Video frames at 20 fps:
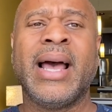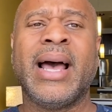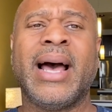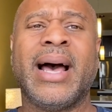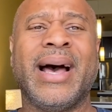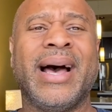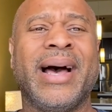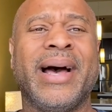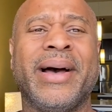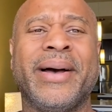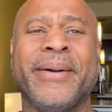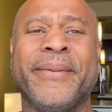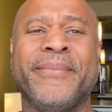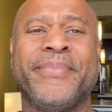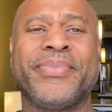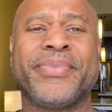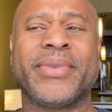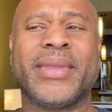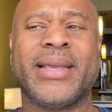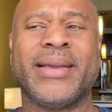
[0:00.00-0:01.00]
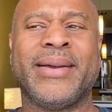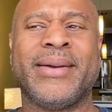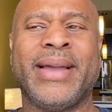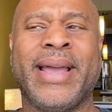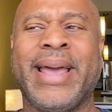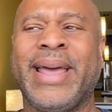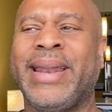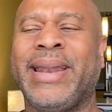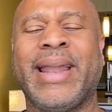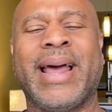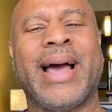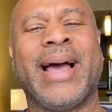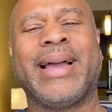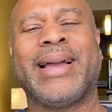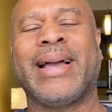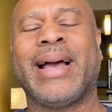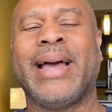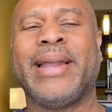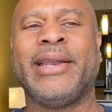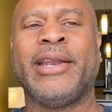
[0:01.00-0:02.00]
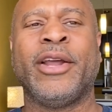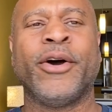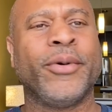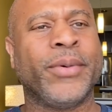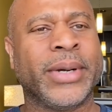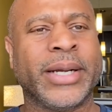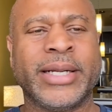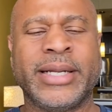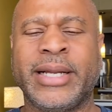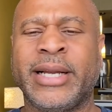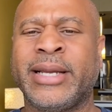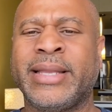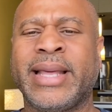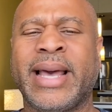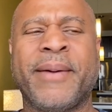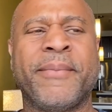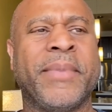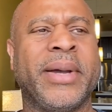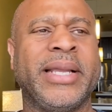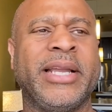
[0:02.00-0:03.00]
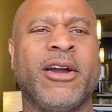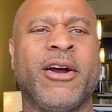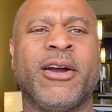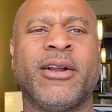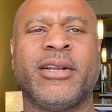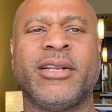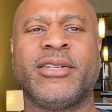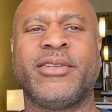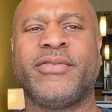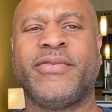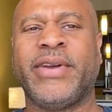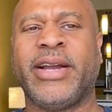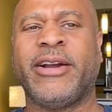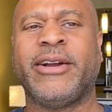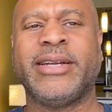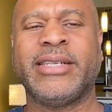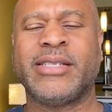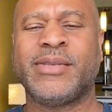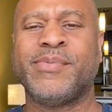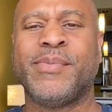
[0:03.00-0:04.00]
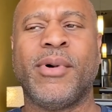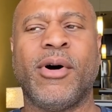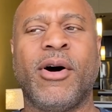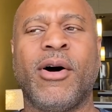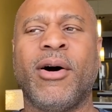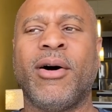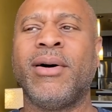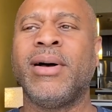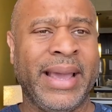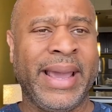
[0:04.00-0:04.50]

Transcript: And I got nowhere near that. My yard is very small.